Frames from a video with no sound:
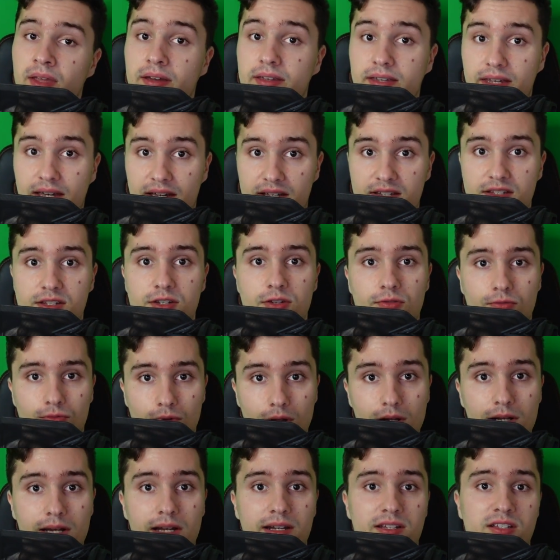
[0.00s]
Yes, you
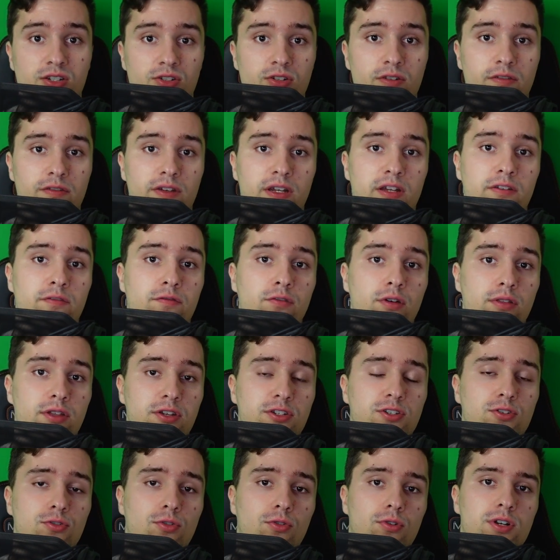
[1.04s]
will get a certificate for
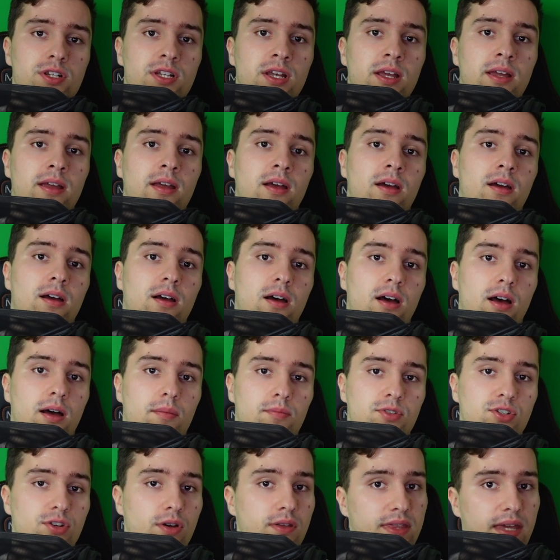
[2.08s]
this course.
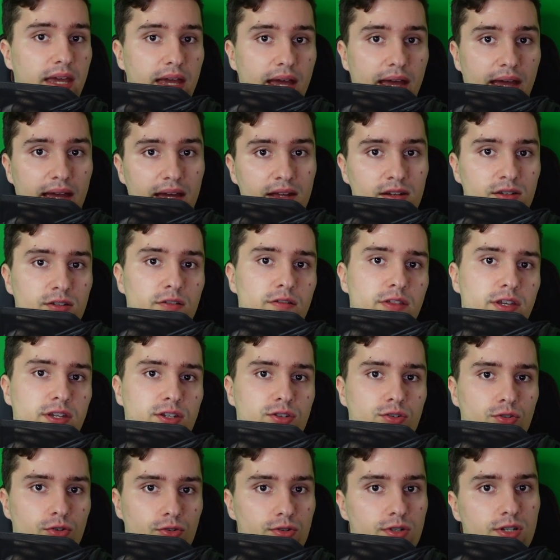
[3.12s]
So at the end of this
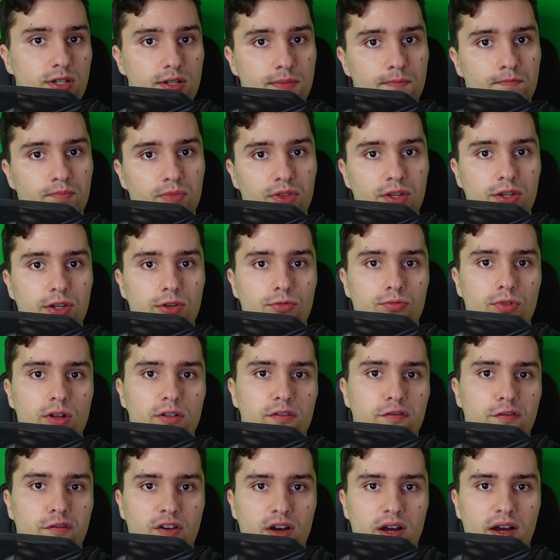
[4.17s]
course, you will
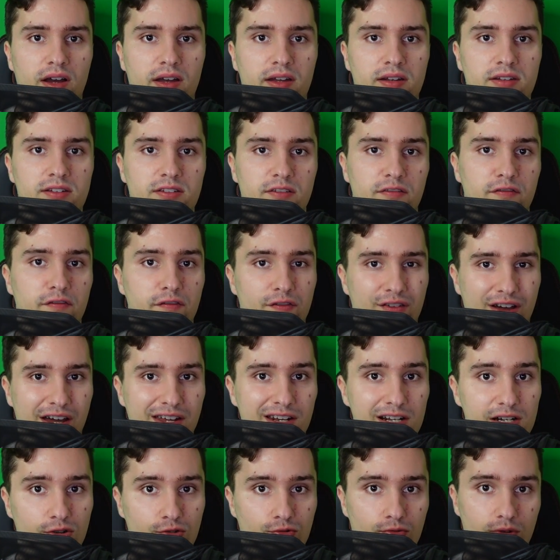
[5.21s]
find a
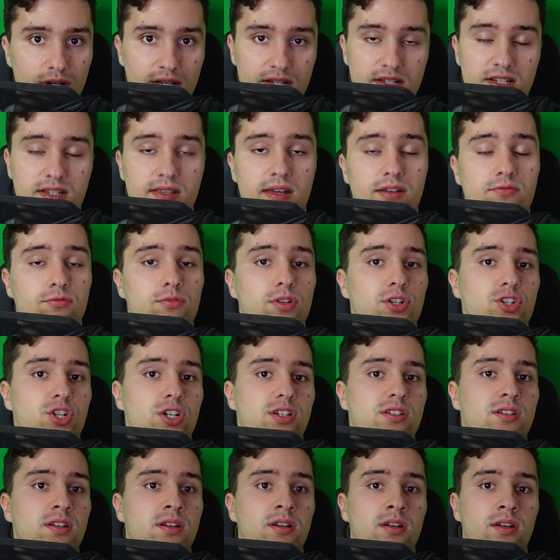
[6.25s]
final quiz that will
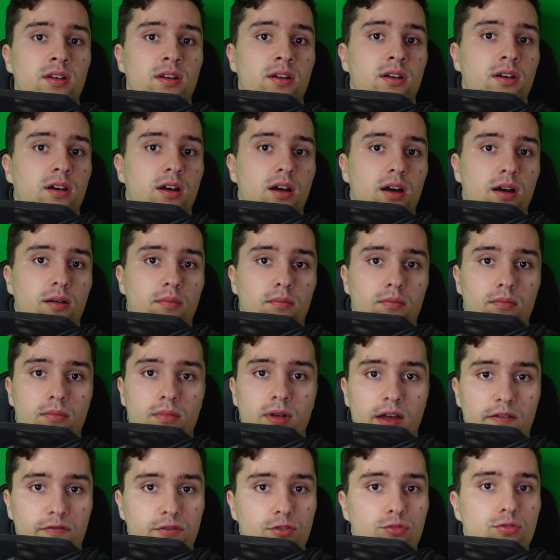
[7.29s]
just
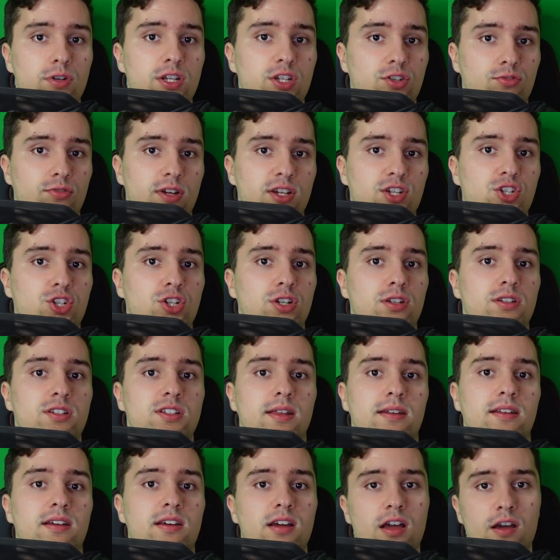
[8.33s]
have quiz questions
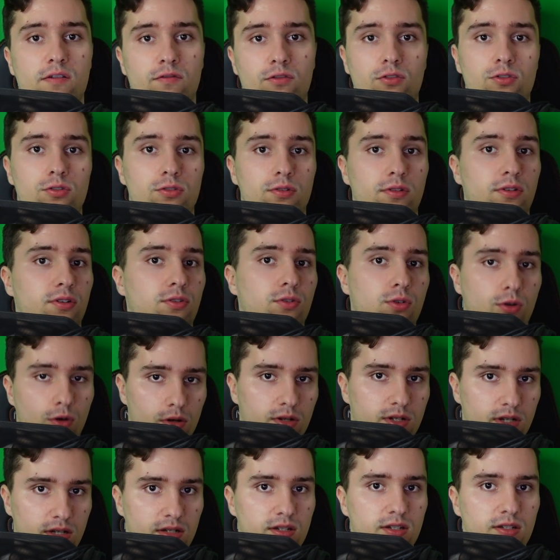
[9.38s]
that cover the
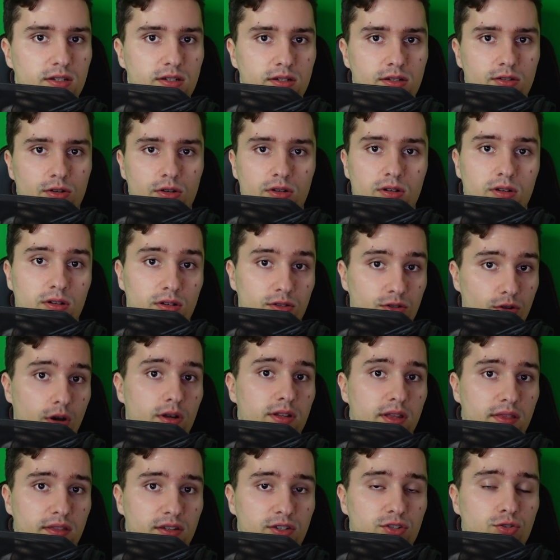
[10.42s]
content taught
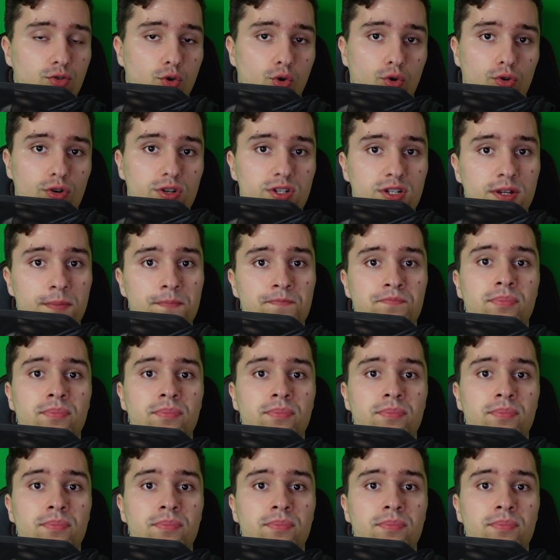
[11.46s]
in this course.